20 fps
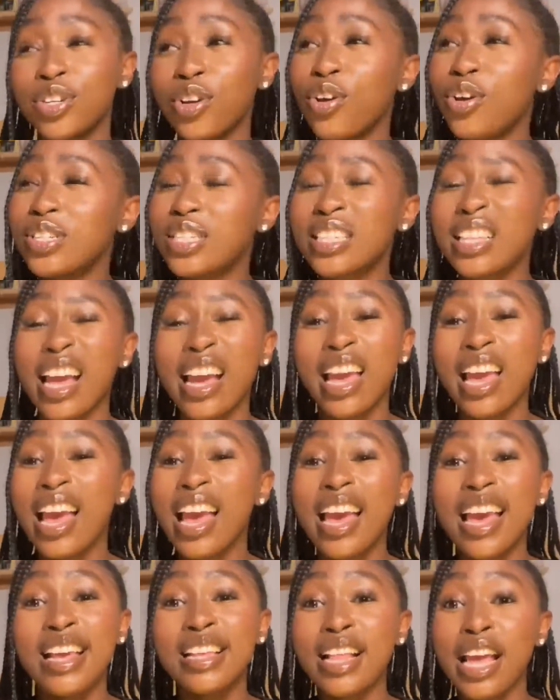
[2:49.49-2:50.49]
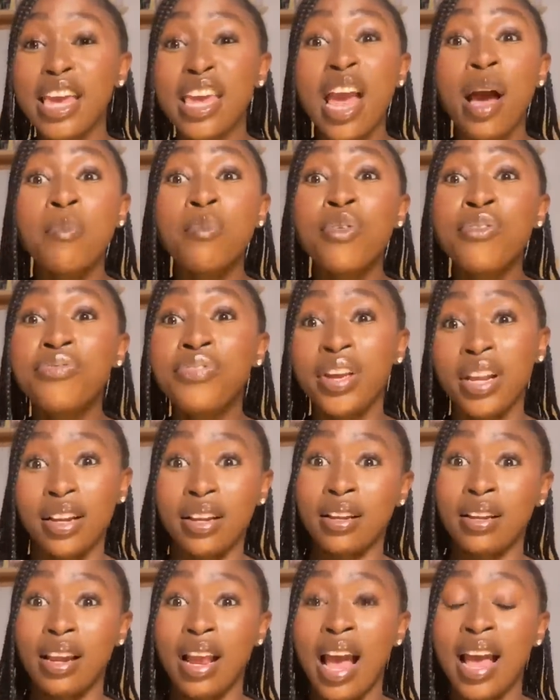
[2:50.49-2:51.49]
because it's like you're moving
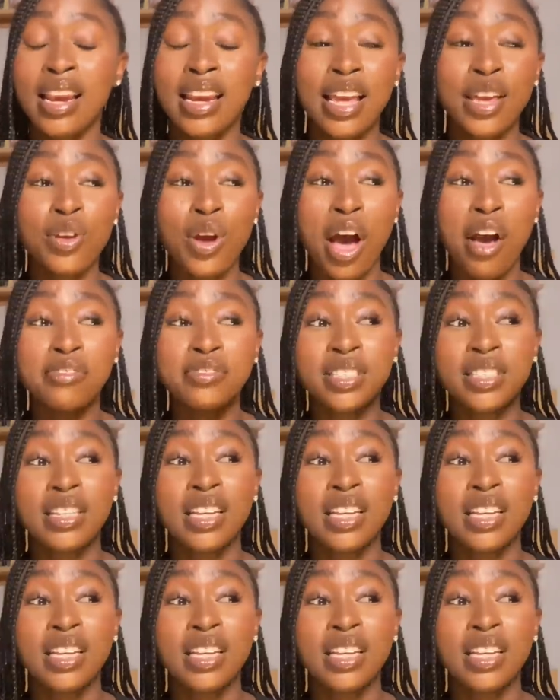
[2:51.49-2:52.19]
and then you have